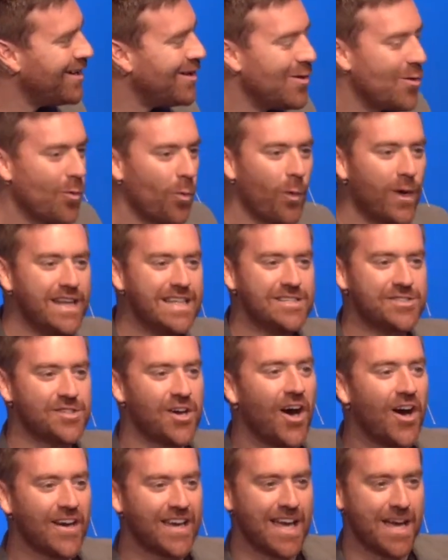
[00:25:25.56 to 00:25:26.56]
What he's
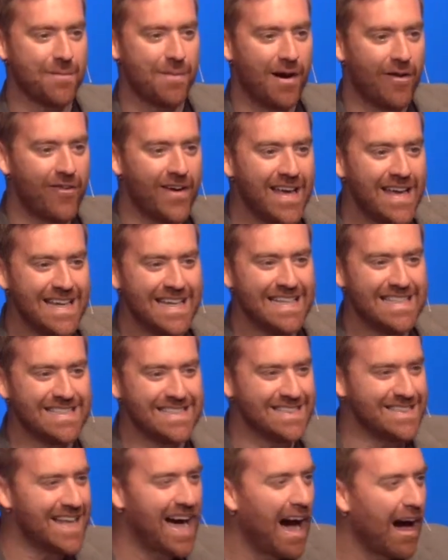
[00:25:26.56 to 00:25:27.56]
talking about is
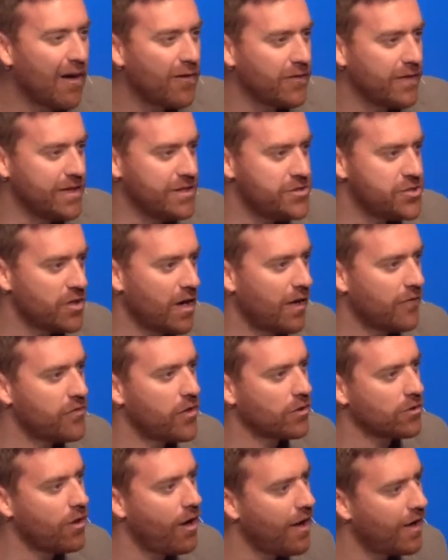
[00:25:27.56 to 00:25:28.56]
knowledge of the
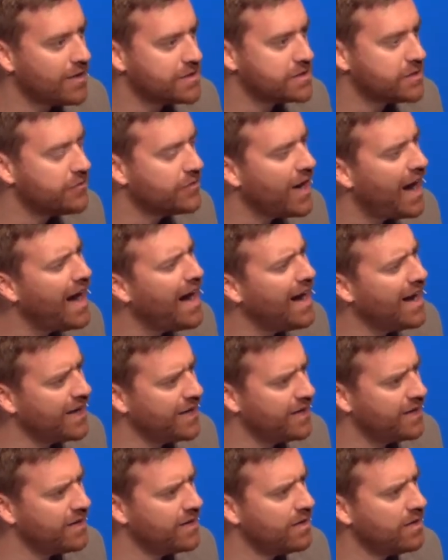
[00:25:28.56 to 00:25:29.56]
laws of
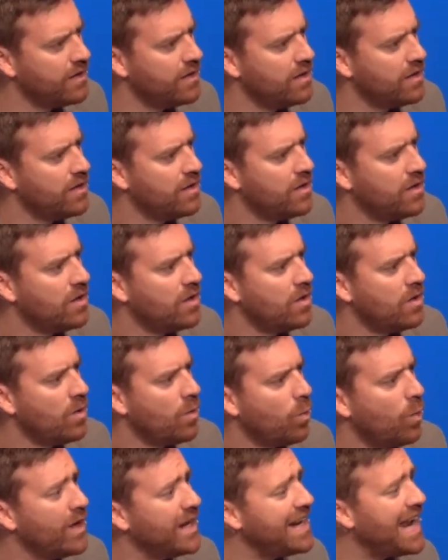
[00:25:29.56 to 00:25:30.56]
God.
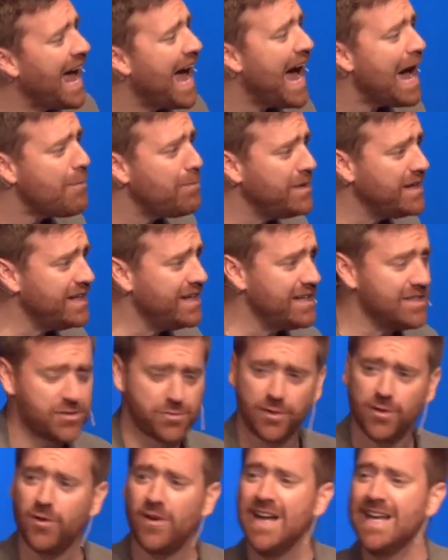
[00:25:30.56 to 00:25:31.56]
What had happened in
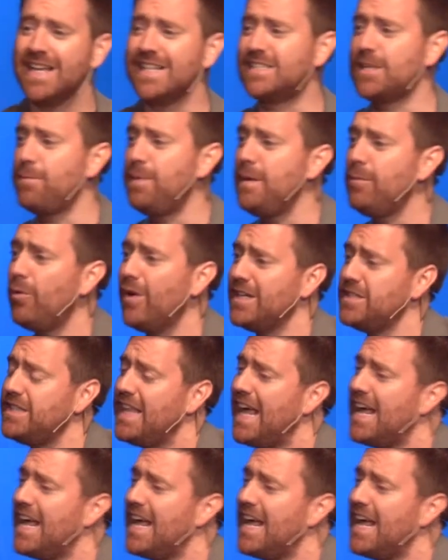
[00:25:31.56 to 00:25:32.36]
Israel is that people had, they